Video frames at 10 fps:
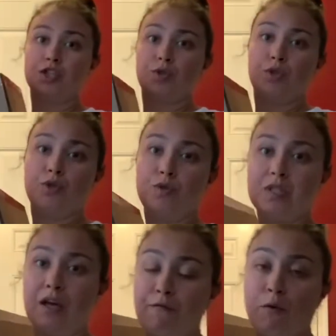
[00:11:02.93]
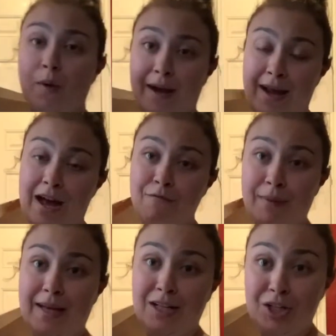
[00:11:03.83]
use it for when I have my
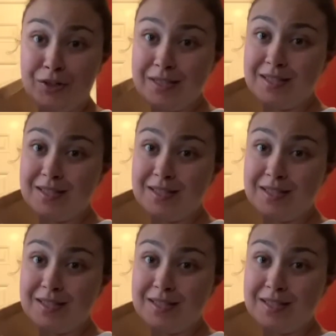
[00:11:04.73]
clearance